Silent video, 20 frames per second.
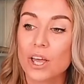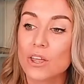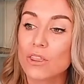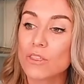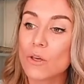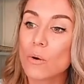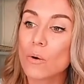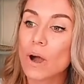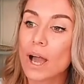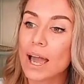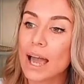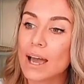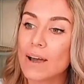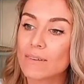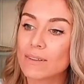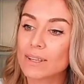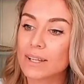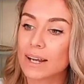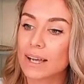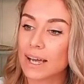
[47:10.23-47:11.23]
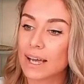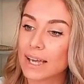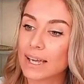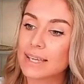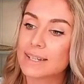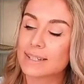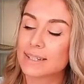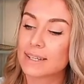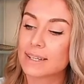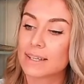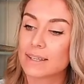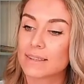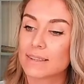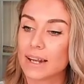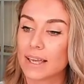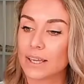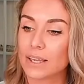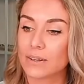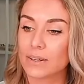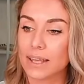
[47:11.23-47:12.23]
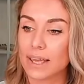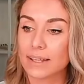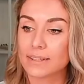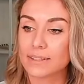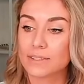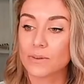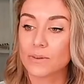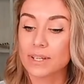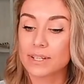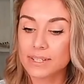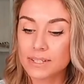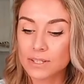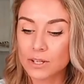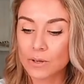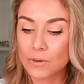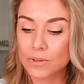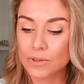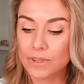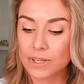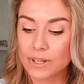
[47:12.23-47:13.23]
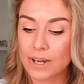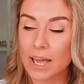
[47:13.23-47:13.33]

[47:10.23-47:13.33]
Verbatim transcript: though I have a lot of height that I could get. So I did go with